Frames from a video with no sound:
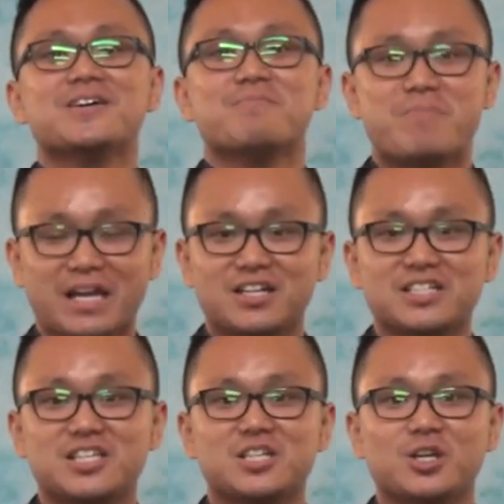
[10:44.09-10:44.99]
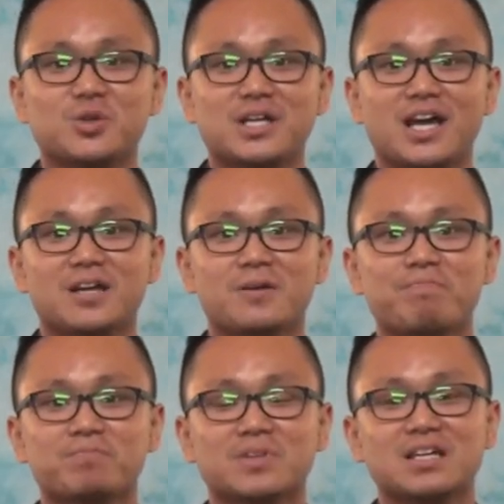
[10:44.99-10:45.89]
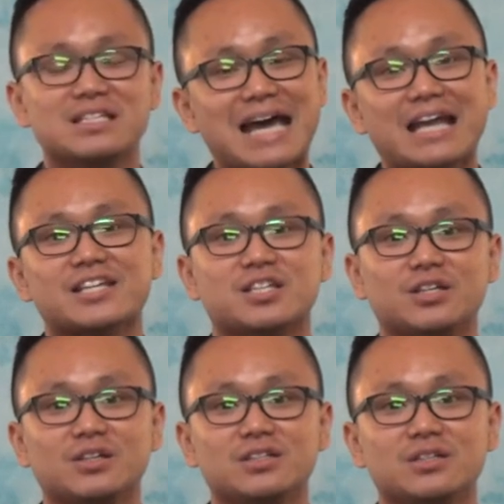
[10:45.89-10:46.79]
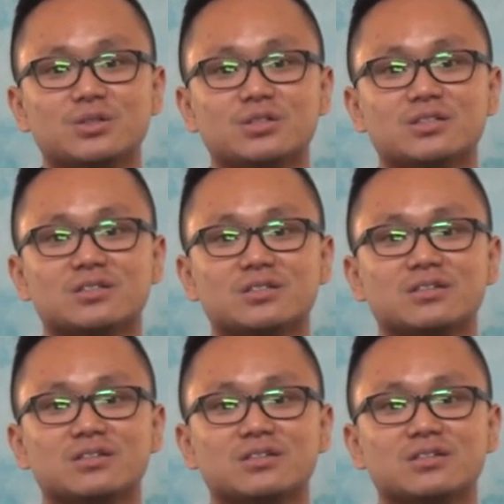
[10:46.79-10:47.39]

Make a decision today. And that is the good news.